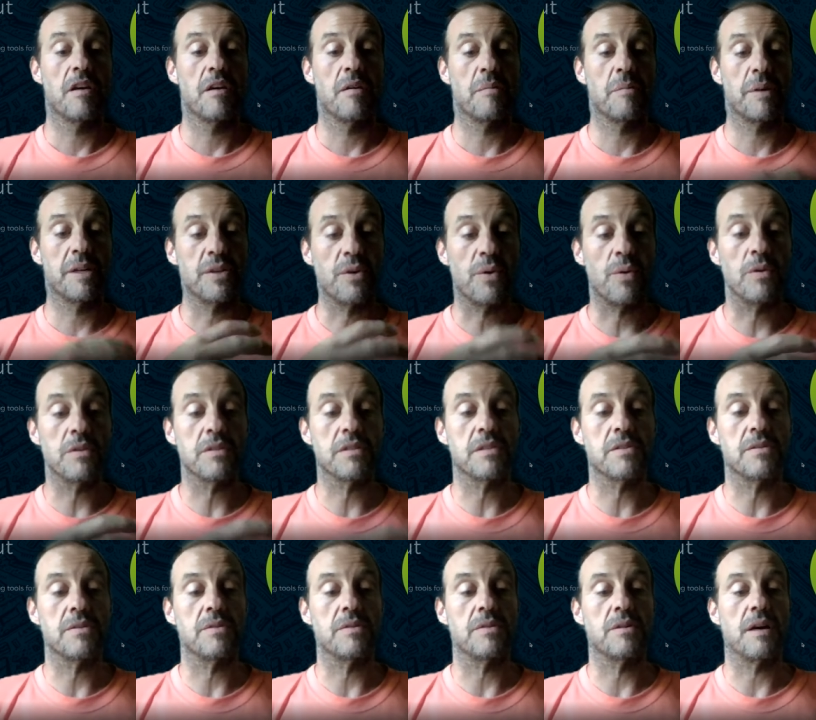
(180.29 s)
But
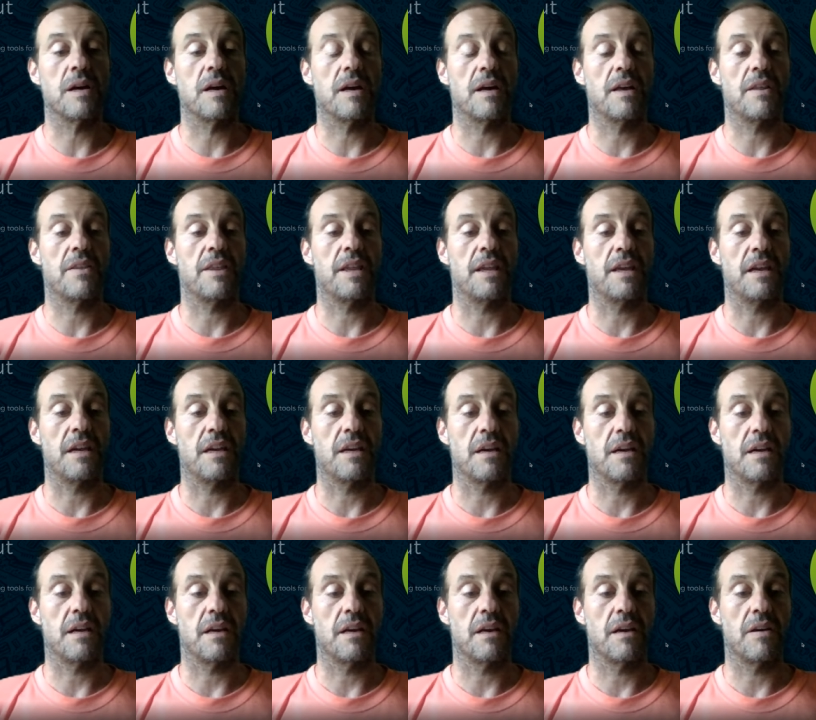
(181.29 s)
also, I think
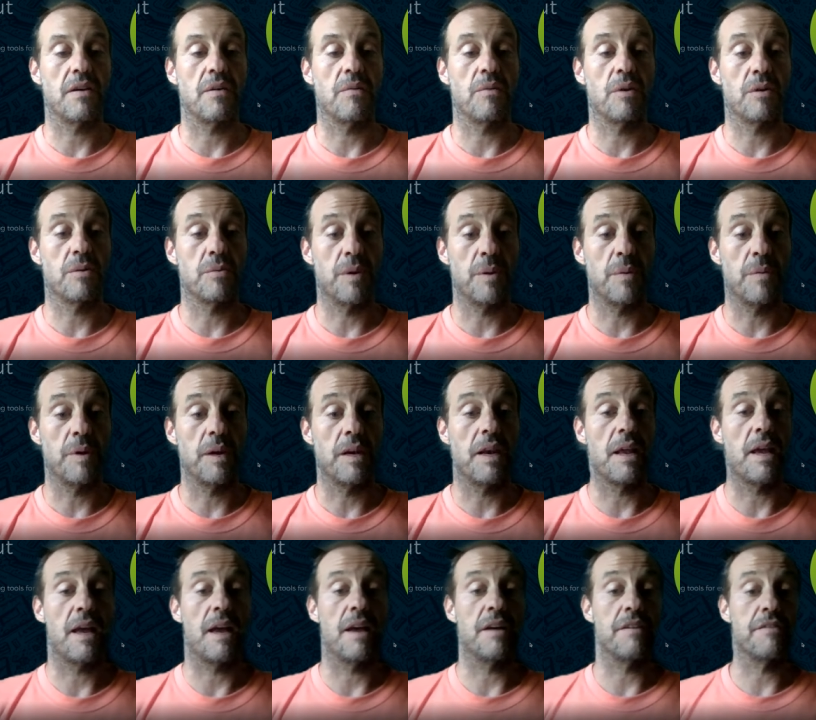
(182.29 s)
uh, what we will
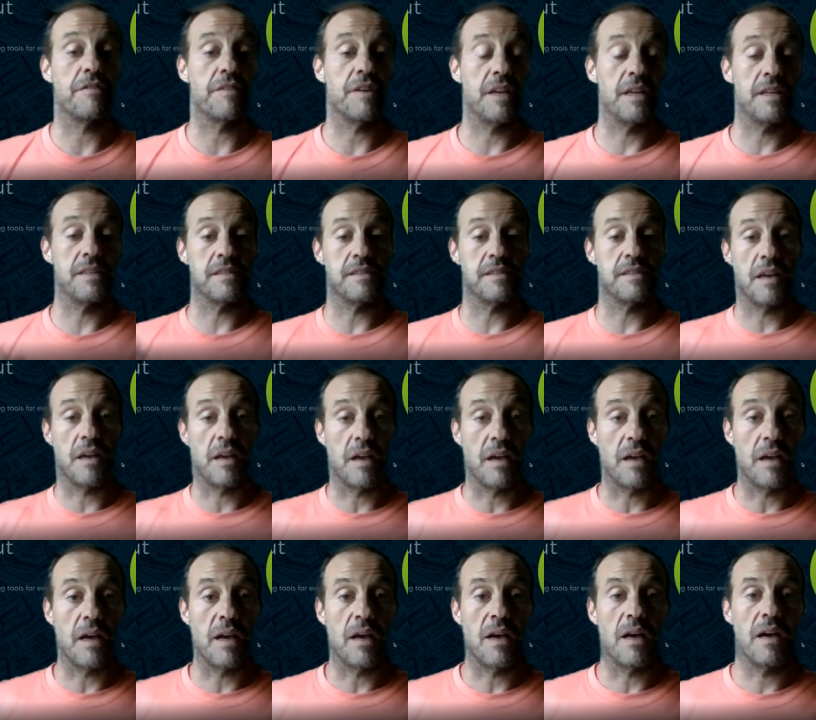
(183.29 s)
have is a,